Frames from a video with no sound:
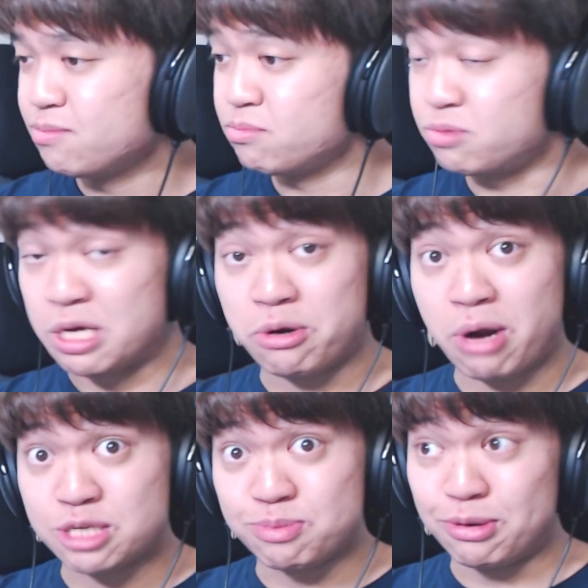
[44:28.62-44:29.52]

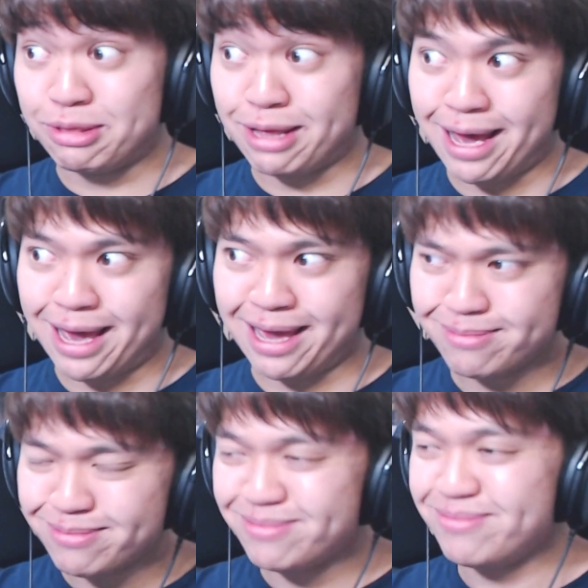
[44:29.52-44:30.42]
Sunrise,
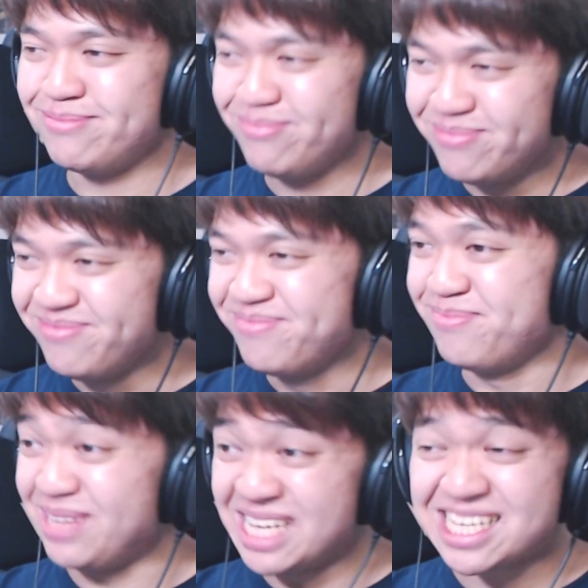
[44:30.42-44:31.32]
moonlight.
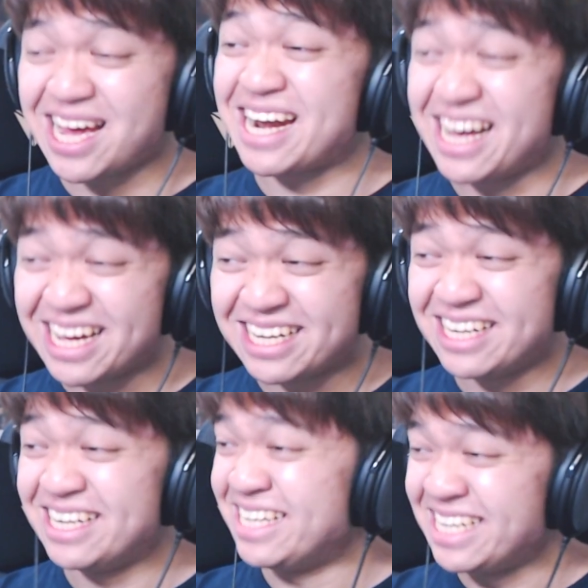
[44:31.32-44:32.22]
Is that a
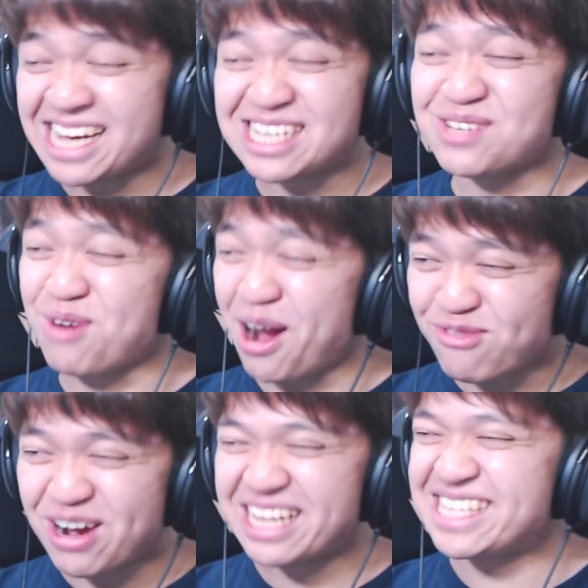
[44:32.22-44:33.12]
nice
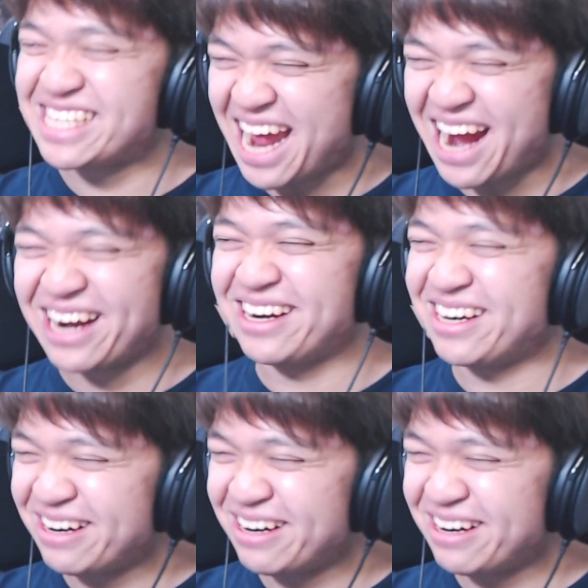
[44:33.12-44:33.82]
reference there?